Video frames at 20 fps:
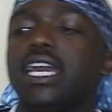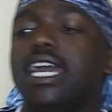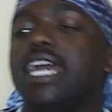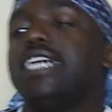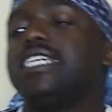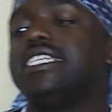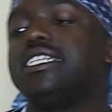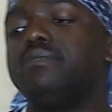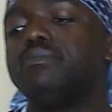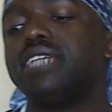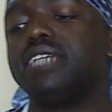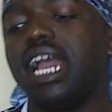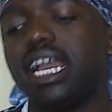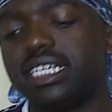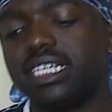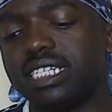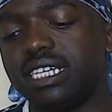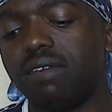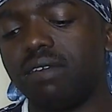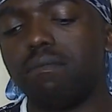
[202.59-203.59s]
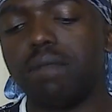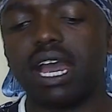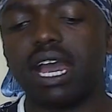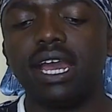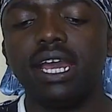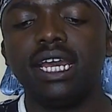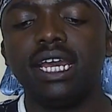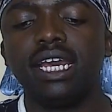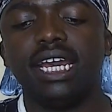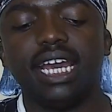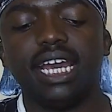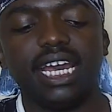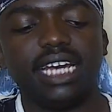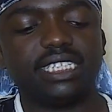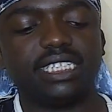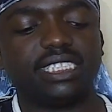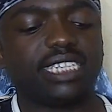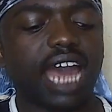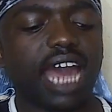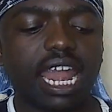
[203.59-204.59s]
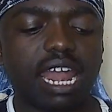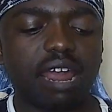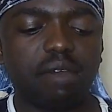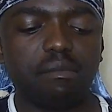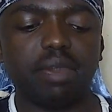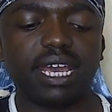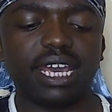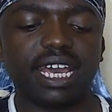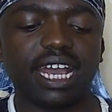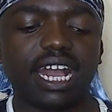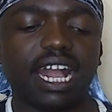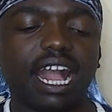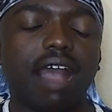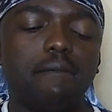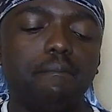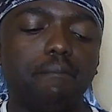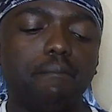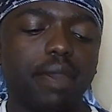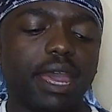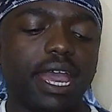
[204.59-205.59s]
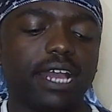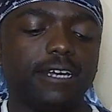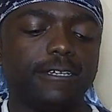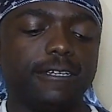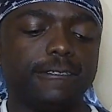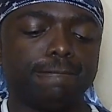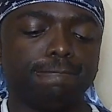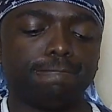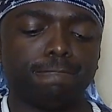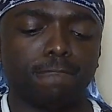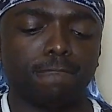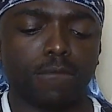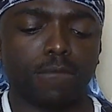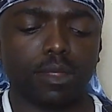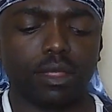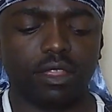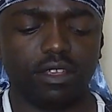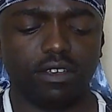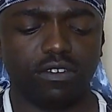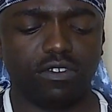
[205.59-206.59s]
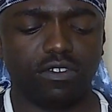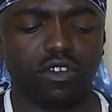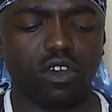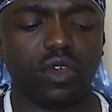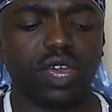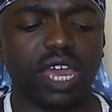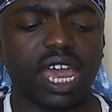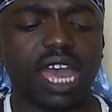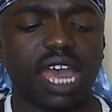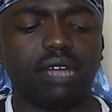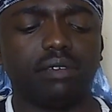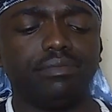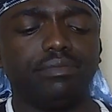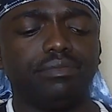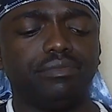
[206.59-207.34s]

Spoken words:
It seems like Simba is trying to make a comeback. So yeah,